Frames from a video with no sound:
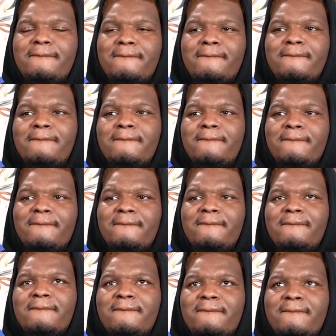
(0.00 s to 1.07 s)

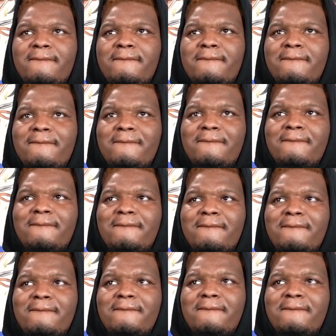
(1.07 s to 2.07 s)
No words are spoken by the person on screen.